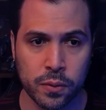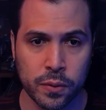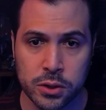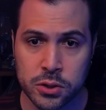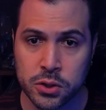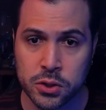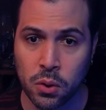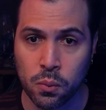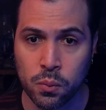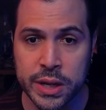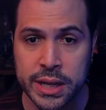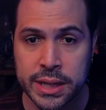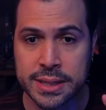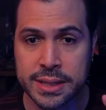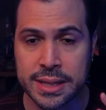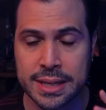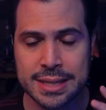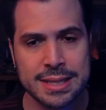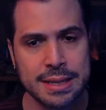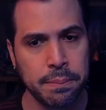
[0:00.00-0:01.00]
There's a
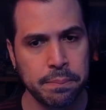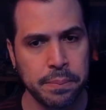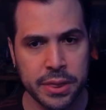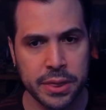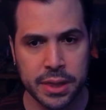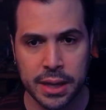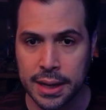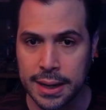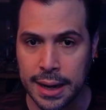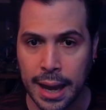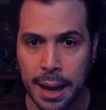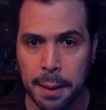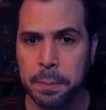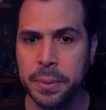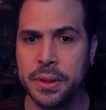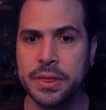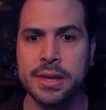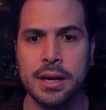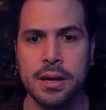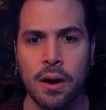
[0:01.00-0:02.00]
reason sympathy and
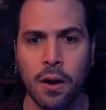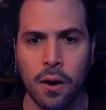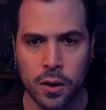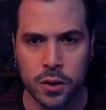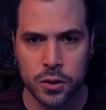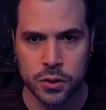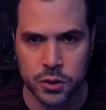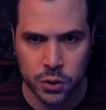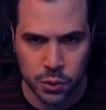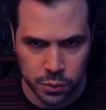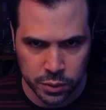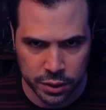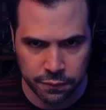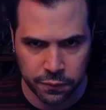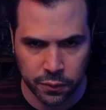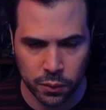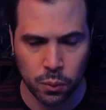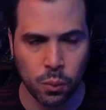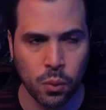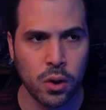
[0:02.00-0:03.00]
empathy are two
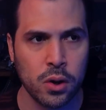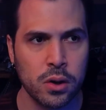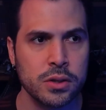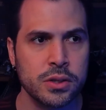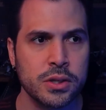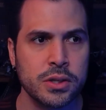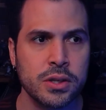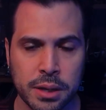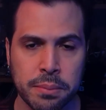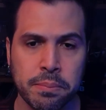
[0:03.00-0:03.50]
different words.